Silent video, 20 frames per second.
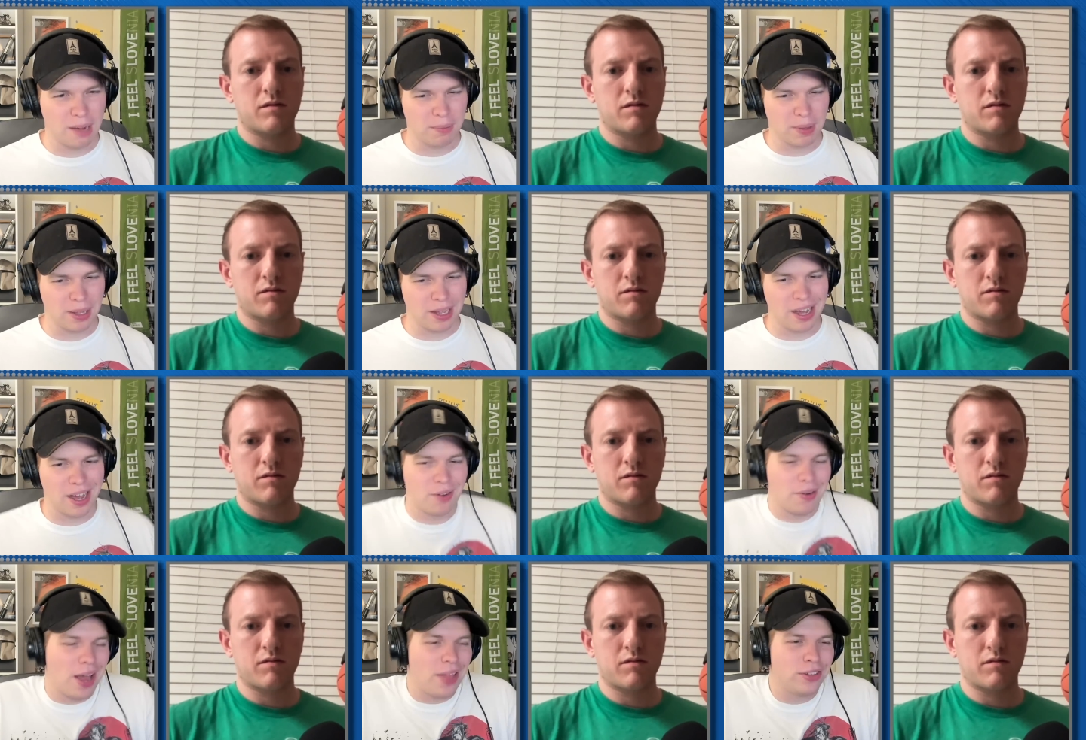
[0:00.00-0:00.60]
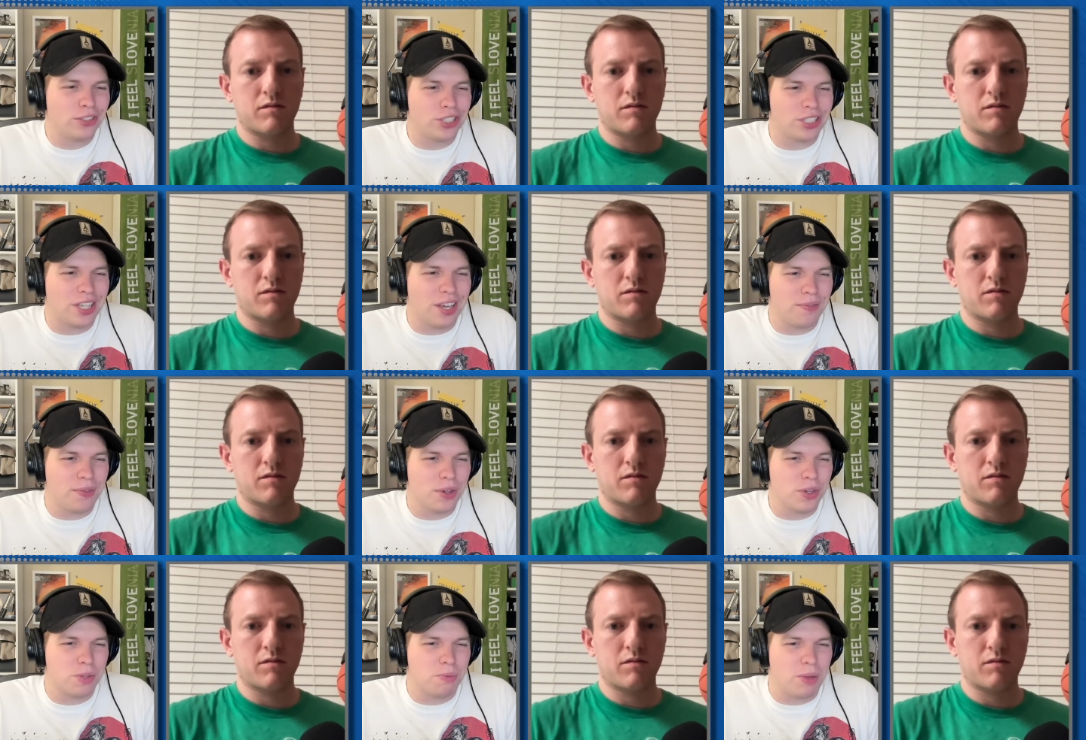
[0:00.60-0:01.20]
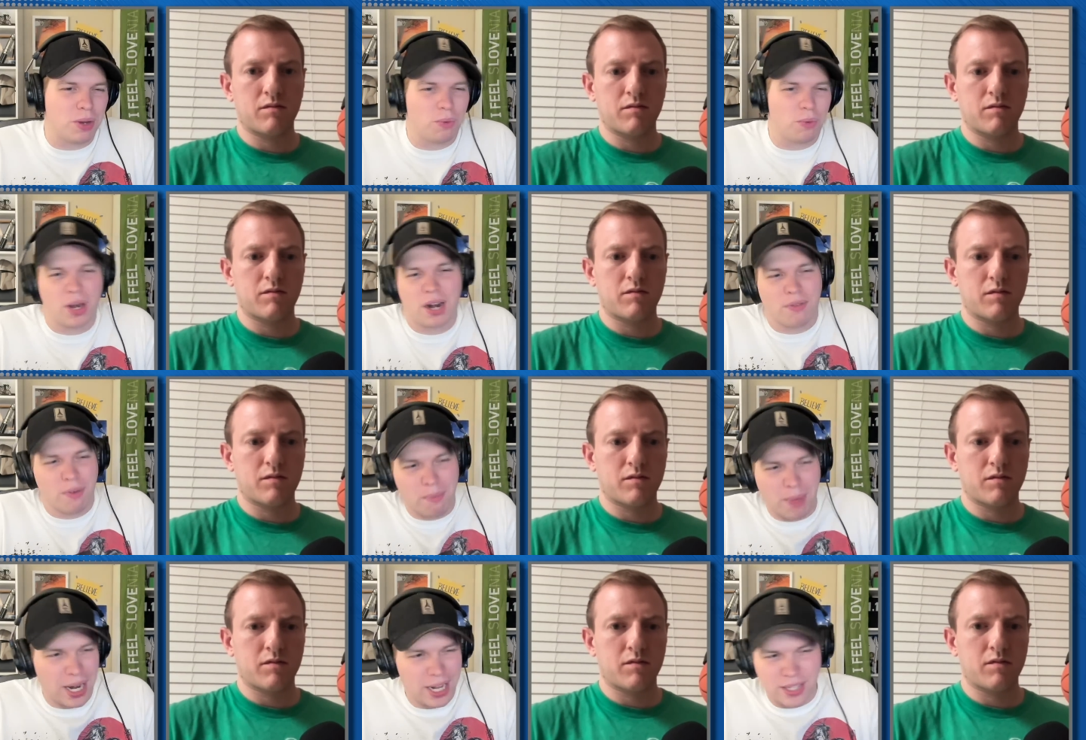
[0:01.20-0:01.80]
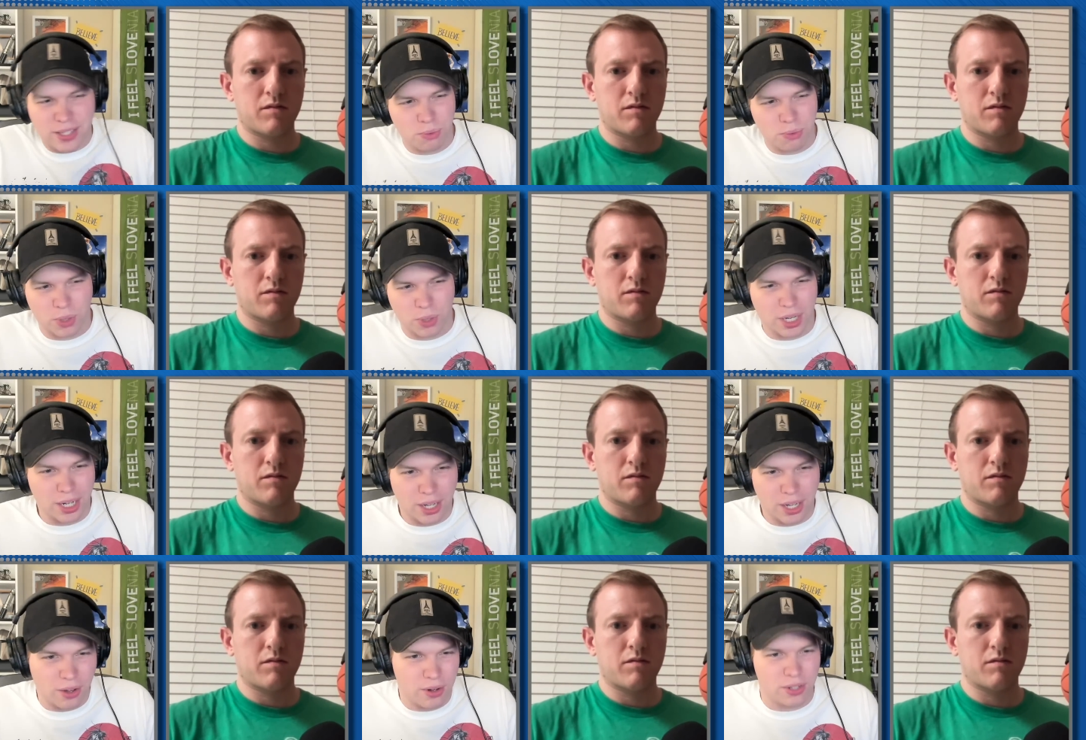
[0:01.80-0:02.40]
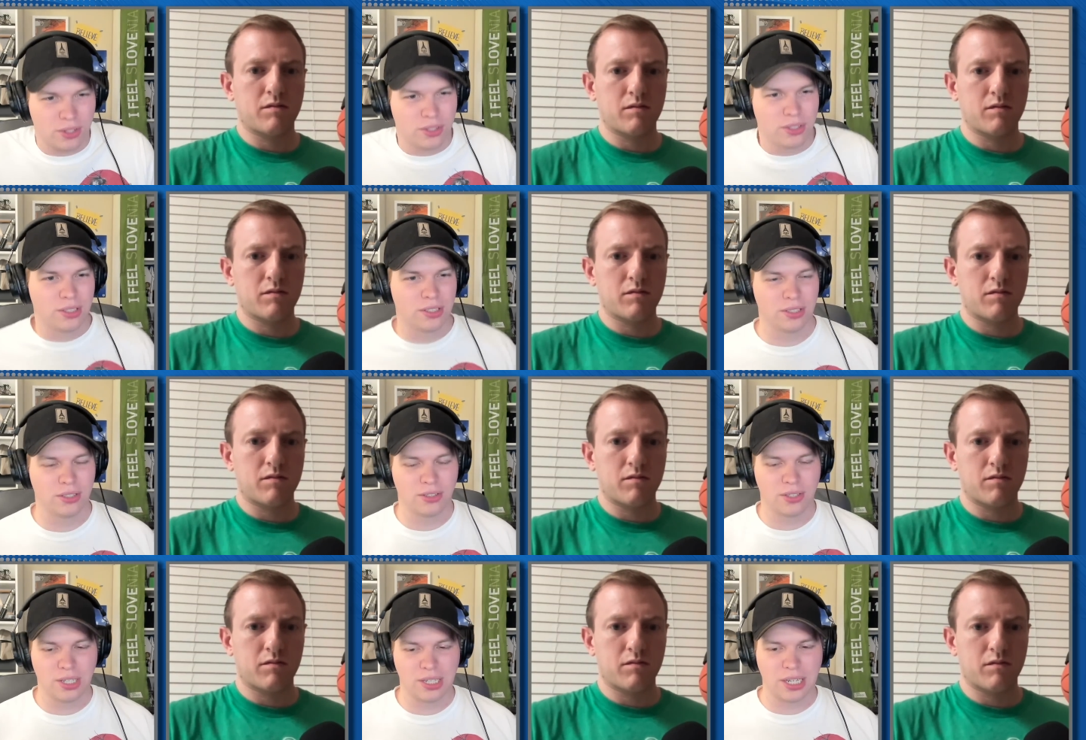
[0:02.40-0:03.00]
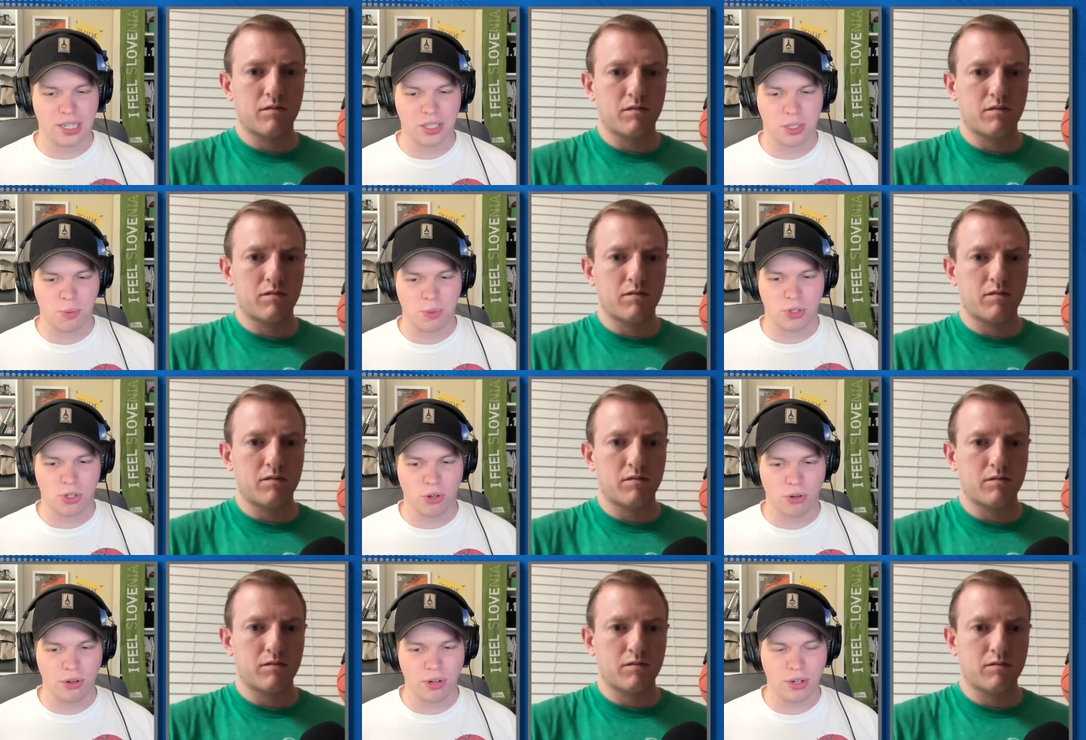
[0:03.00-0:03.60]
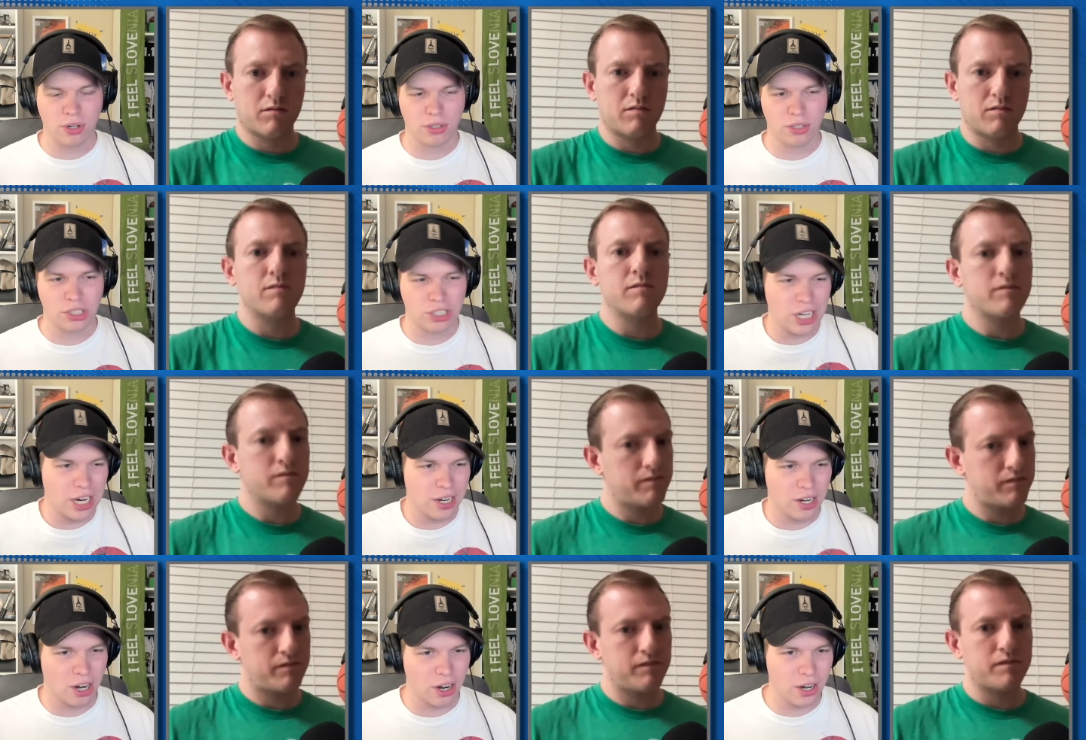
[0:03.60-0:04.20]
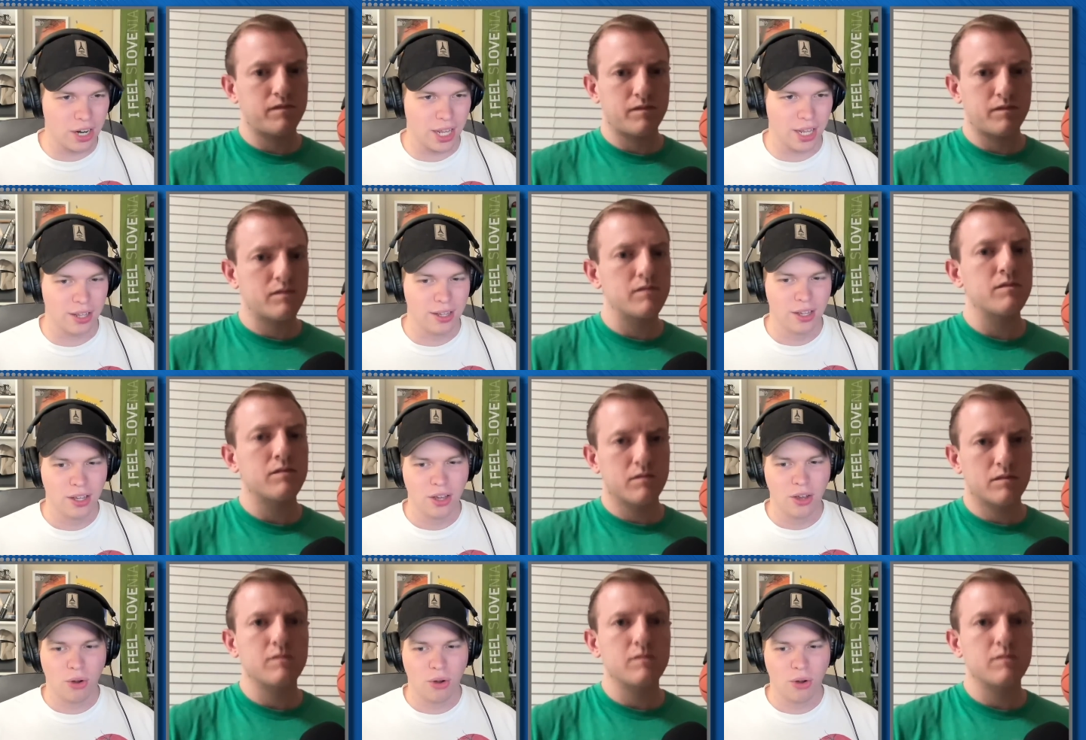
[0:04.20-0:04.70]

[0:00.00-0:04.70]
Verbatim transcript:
Speaker 1: I'm like, I'd rather just give those whatever minutes we're gonna go to to Dennis Smith Jr., to Jaden Hardy,